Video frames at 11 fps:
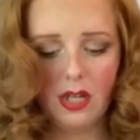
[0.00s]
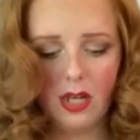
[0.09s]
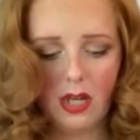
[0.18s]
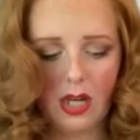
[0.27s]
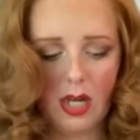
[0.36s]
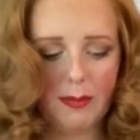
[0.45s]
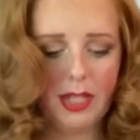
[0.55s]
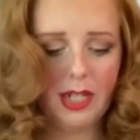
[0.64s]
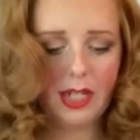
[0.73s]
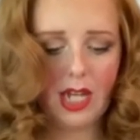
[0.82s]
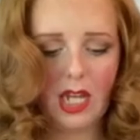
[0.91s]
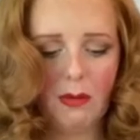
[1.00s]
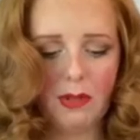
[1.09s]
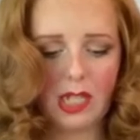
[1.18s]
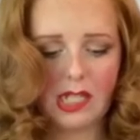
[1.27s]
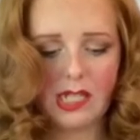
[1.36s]
Um, and then it came
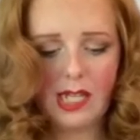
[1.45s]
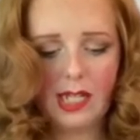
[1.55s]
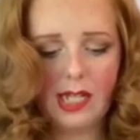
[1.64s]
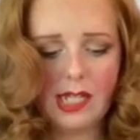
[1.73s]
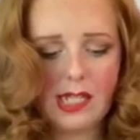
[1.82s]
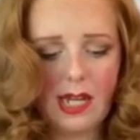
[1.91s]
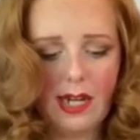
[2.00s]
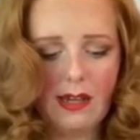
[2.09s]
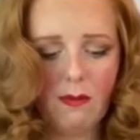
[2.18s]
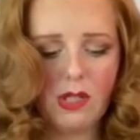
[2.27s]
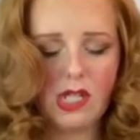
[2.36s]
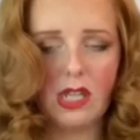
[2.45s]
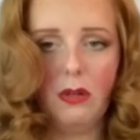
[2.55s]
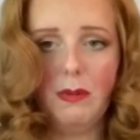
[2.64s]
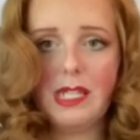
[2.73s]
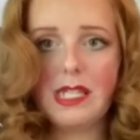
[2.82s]
with a second size, which is a
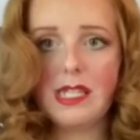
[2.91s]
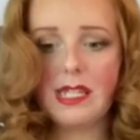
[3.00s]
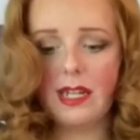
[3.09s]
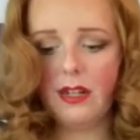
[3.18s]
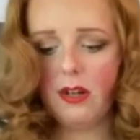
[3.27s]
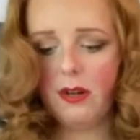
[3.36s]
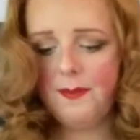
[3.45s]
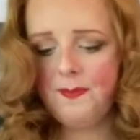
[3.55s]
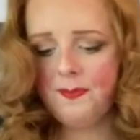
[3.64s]
little bit skinnier.